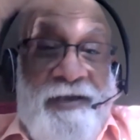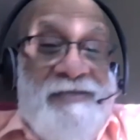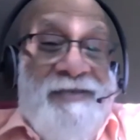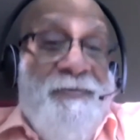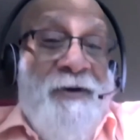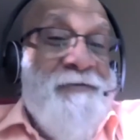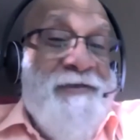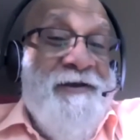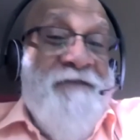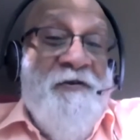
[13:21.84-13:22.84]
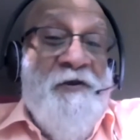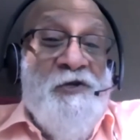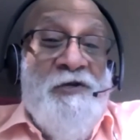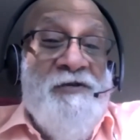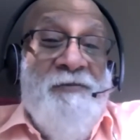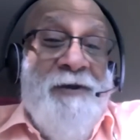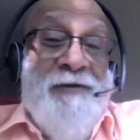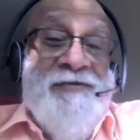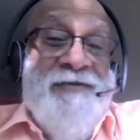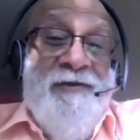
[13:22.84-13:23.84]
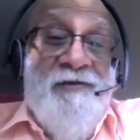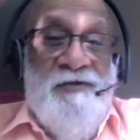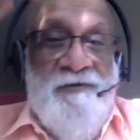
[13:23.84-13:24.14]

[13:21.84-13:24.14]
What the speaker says: about the definitions about sins